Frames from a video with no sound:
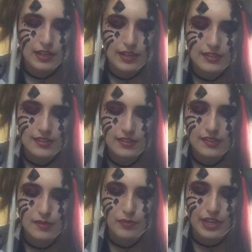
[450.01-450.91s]

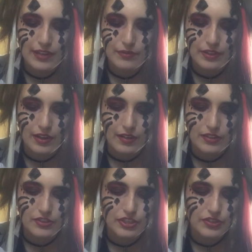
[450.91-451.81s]
constantly supplied with
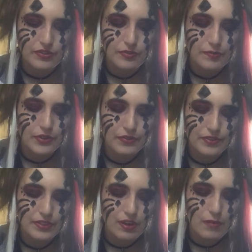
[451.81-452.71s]
oxygen and
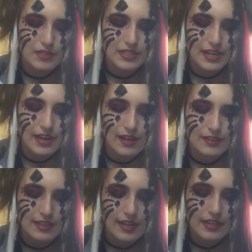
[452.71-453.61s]
removes carbon
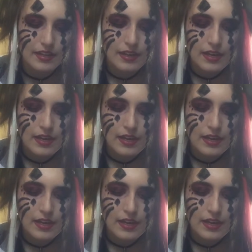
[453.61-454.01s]
dioxide.